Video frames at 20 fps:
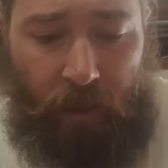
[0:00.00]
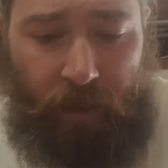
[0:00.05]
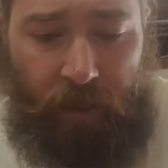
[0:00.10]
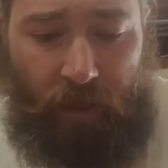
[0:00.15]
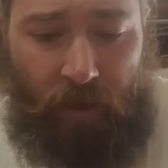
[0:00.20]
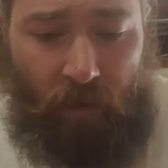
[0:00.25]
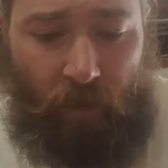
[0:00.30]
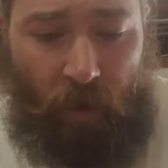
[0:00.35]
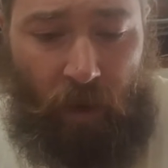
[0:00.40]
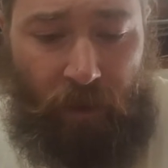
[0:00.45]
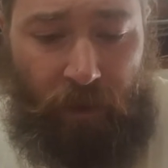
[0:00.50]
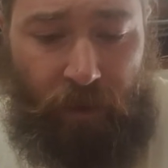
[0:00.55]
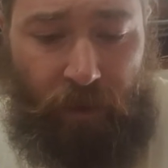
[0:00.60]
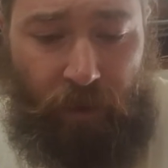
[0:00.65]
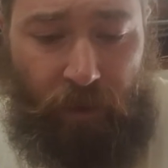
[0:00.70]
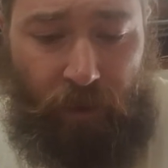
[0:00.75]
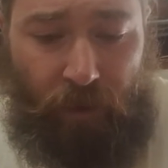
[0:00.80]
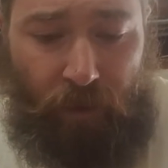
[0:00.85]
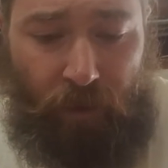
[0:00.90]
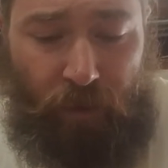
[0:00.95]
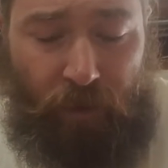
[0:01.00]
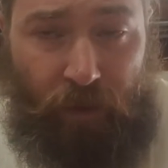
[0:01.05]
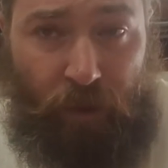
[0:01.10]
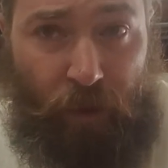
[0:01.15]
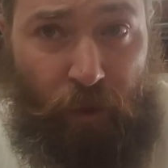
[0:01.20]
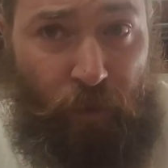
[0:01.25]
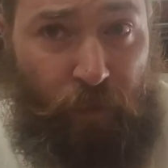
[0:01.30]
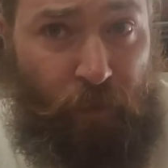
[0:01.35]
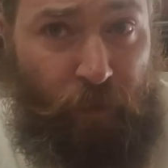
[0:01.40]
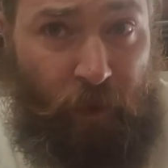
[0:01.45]
can run you
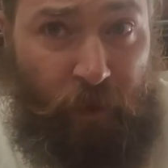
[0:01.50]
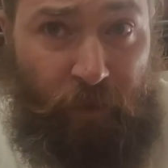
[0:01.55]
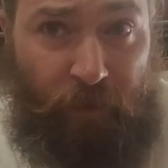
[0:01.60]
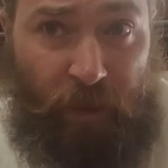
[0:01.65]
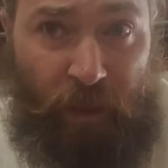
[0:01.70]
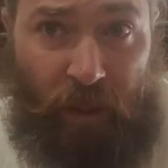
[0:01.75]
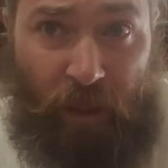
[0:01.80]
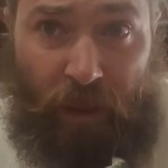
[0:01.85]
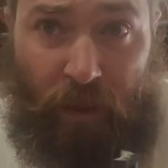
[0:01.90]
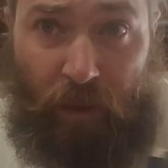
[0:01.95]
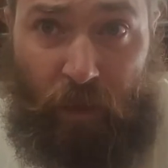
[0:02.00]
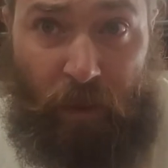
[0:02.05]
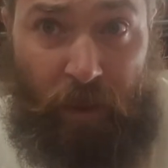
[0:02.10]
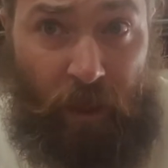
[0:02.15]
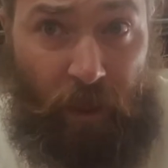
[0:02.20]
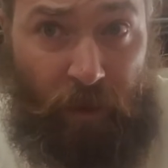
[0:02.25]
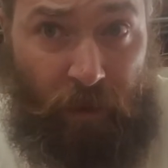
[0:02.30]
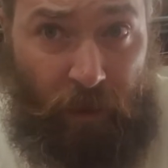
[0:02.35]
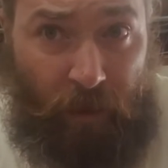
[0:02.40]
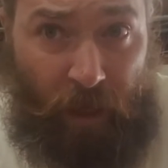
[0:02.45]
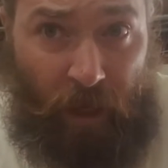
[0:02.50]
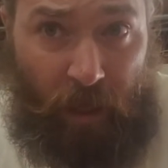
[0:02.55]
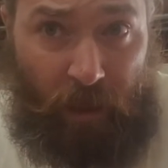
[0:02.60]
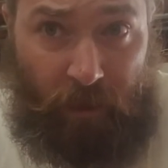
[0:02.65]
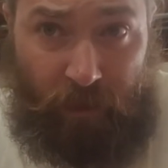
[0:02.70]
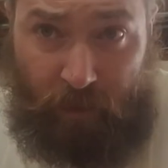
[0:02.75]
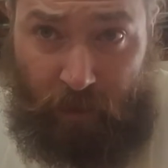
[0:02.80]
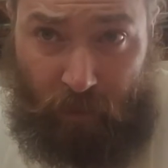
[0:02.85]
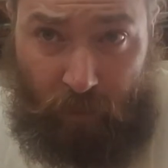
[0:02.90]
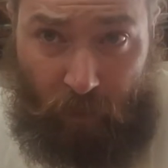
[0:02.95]
$250,
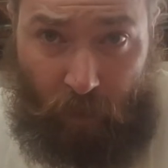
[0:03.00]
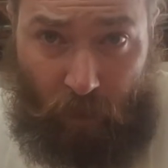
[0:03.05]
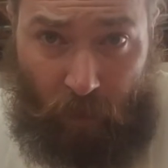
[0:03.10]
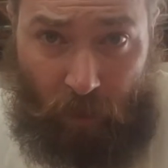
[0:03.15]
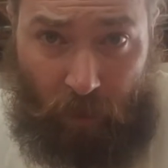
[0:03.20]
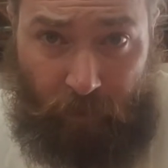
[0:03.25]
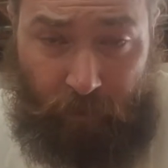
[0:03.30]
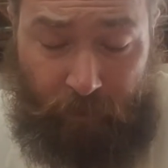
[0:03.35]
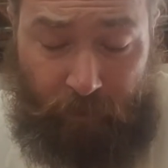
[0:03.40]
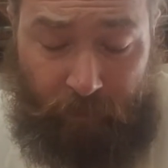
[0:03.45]
$300 or more.